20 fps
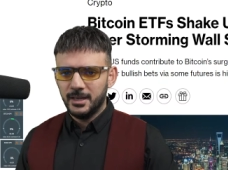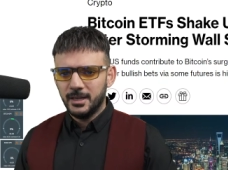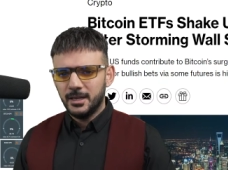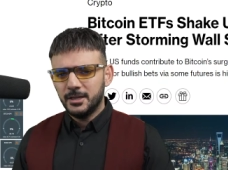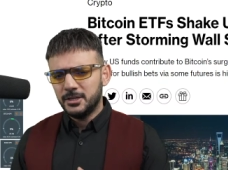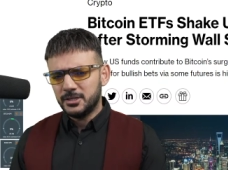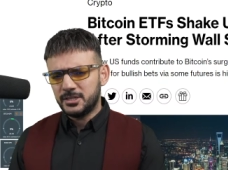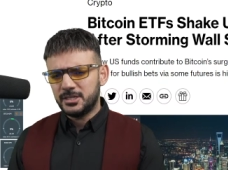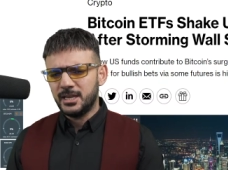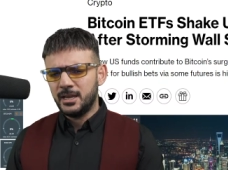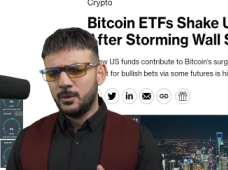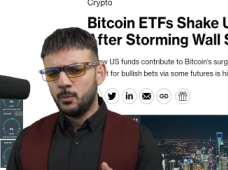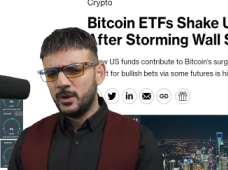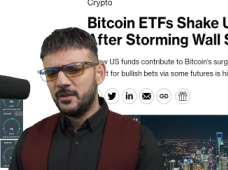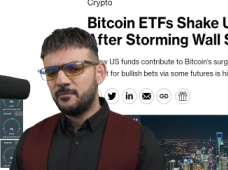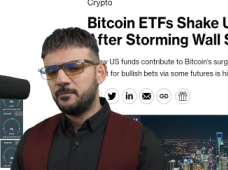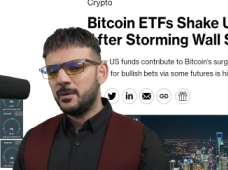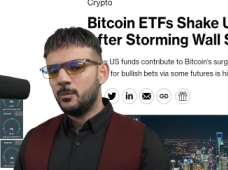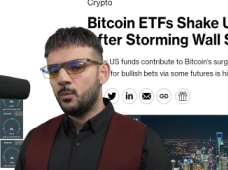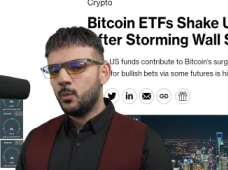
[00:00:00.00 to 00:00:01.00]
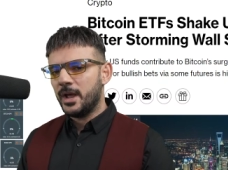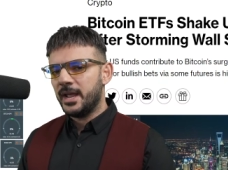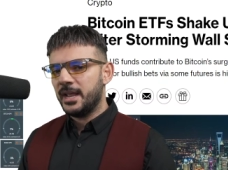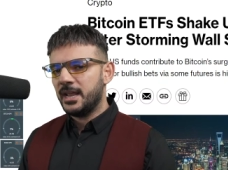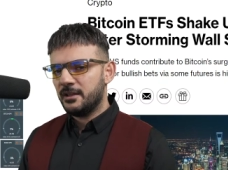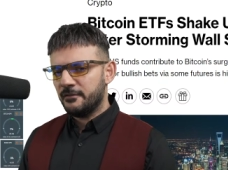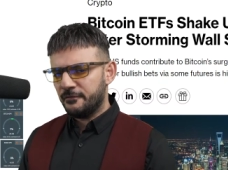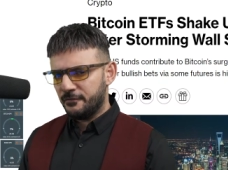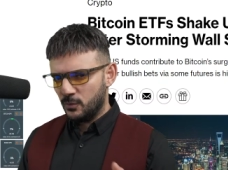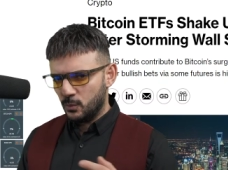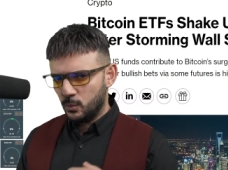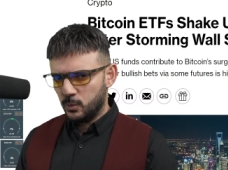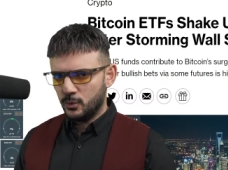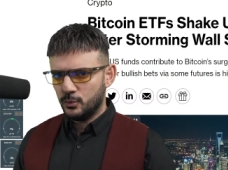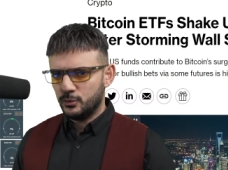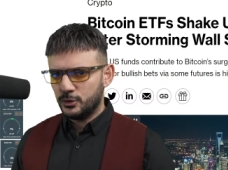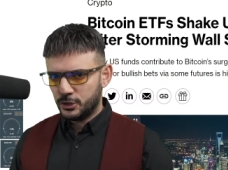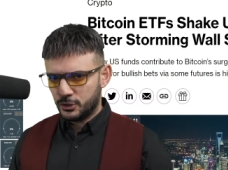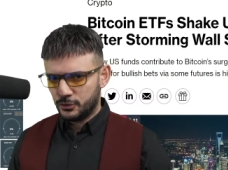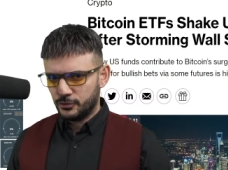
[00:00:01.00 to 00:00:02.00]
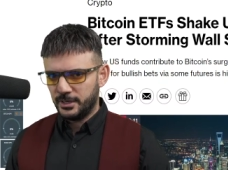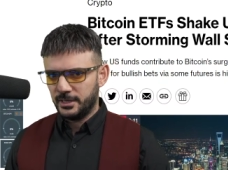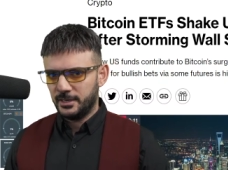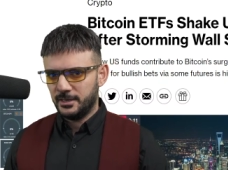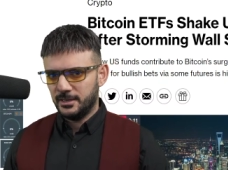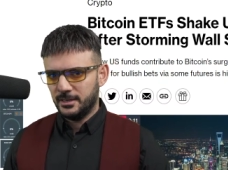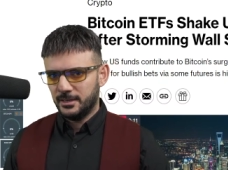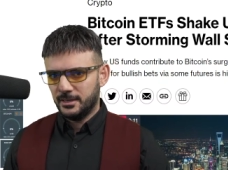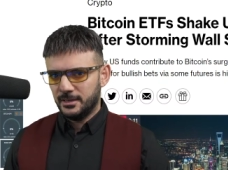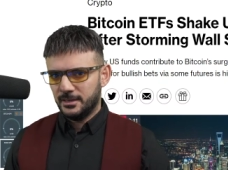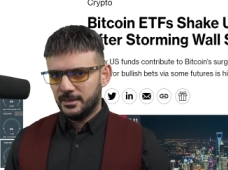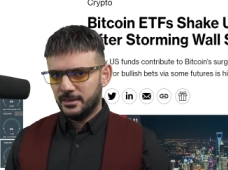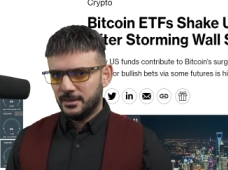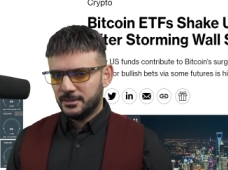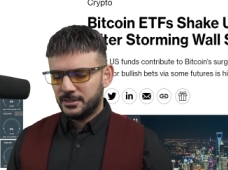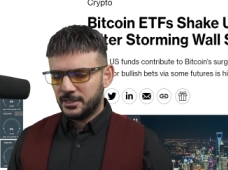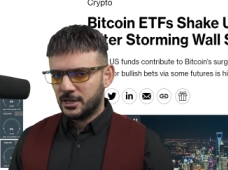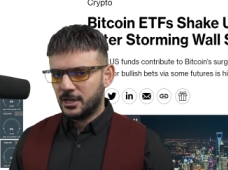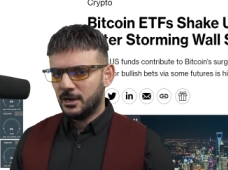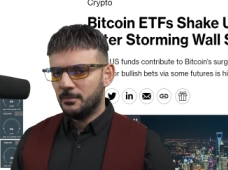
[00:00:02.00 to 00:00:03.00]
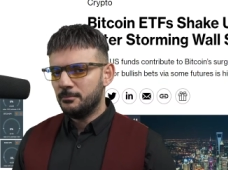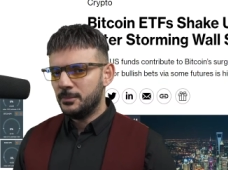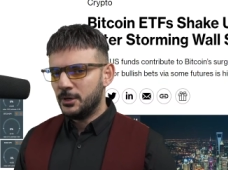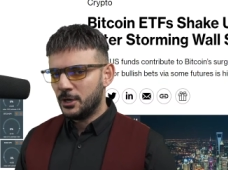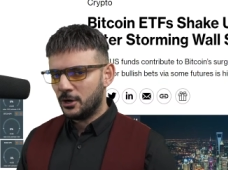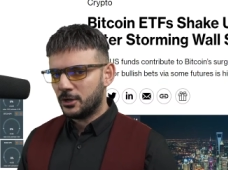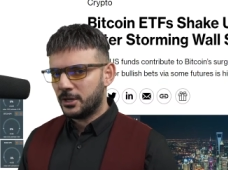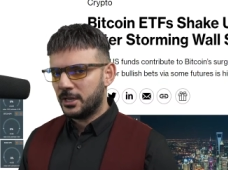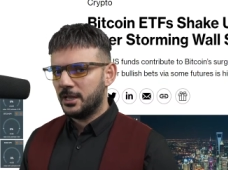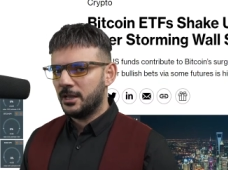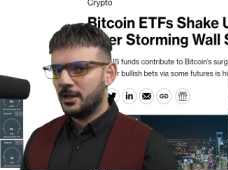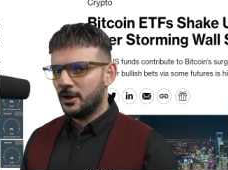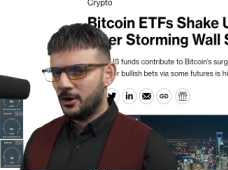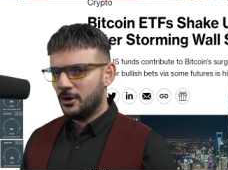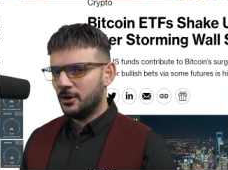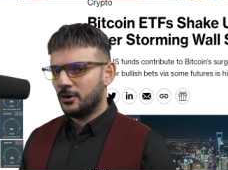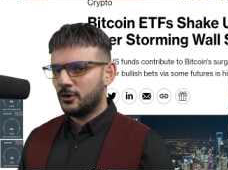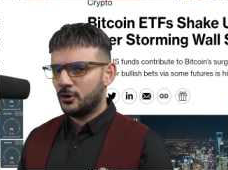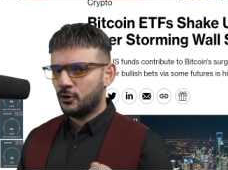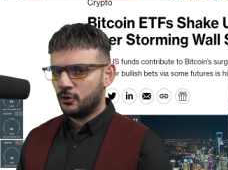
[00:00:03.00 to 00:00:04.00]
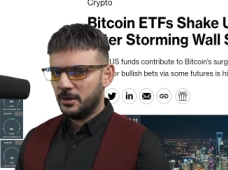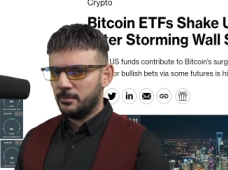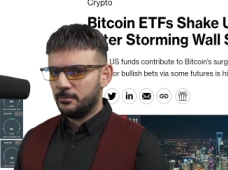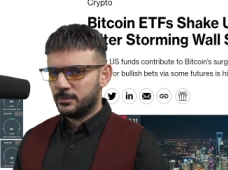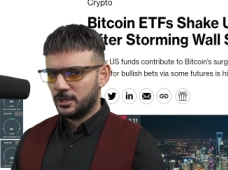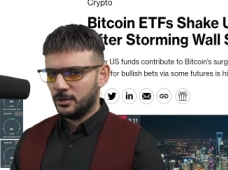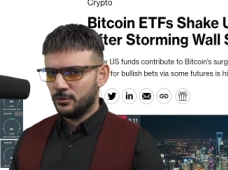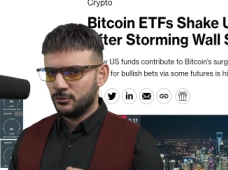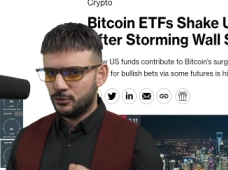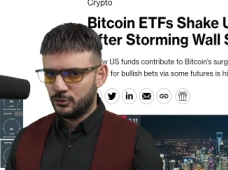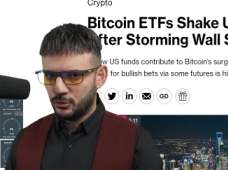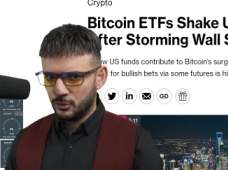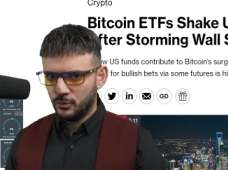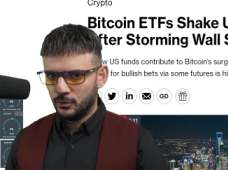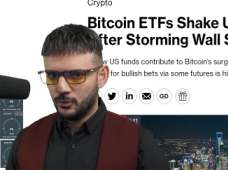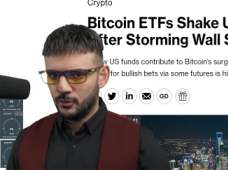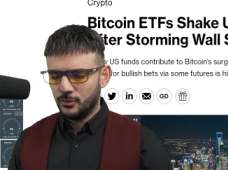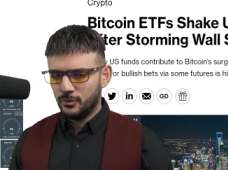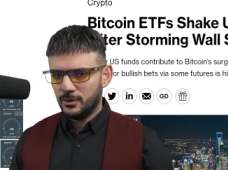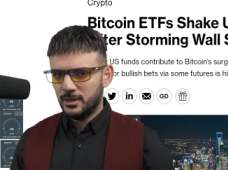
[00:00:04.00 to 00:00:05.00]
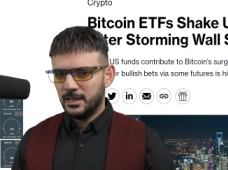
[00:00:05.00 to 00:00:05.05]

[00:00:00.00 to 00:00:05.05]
You see, we've been waiting for Wall Street to come knocking on crypto's door,